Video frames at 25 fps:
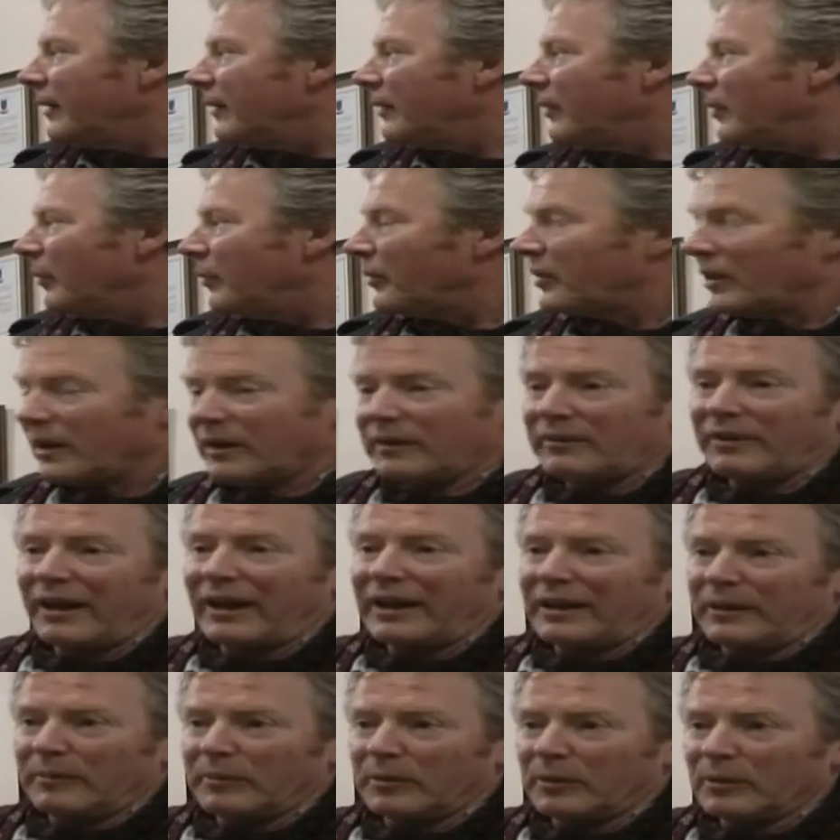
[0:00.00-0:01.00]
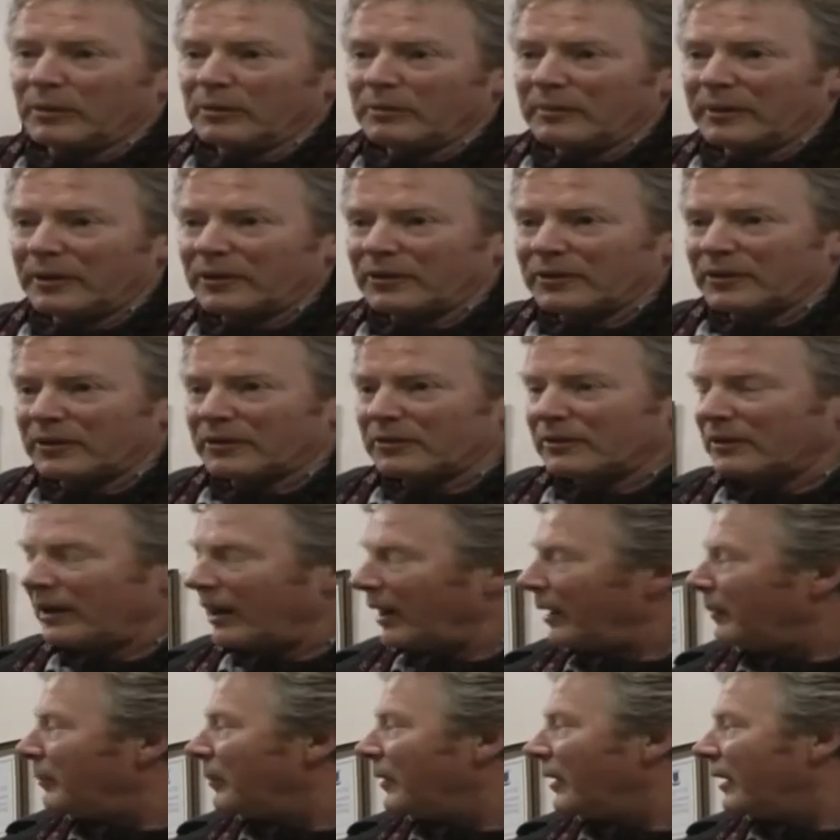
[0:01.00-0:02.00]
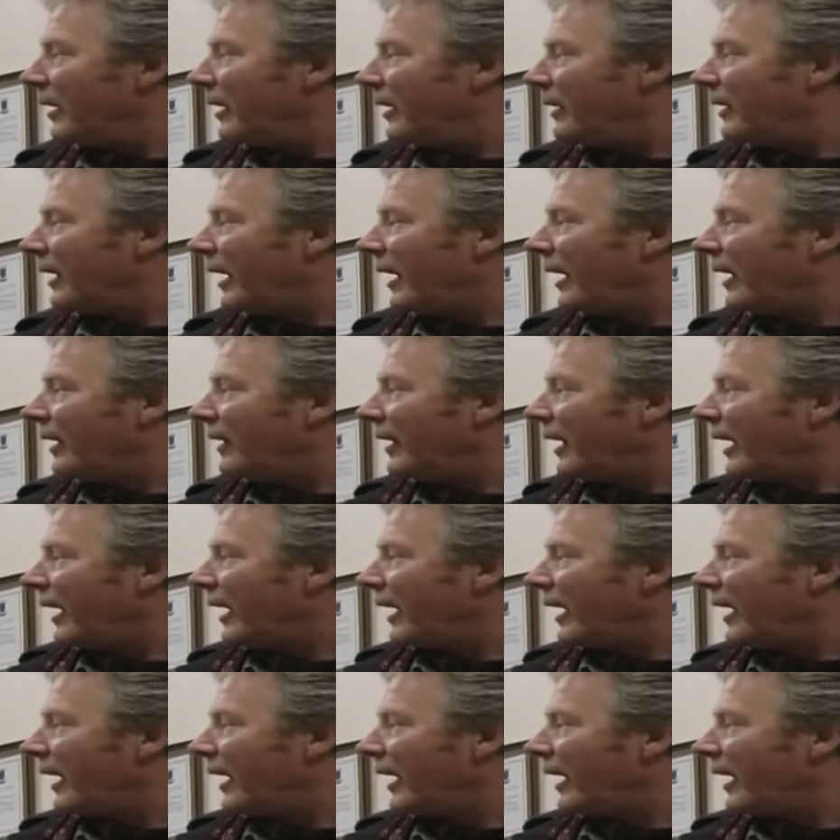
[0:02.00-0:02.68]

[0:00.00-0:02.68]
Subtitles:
not particularly valuable because it's rare, but that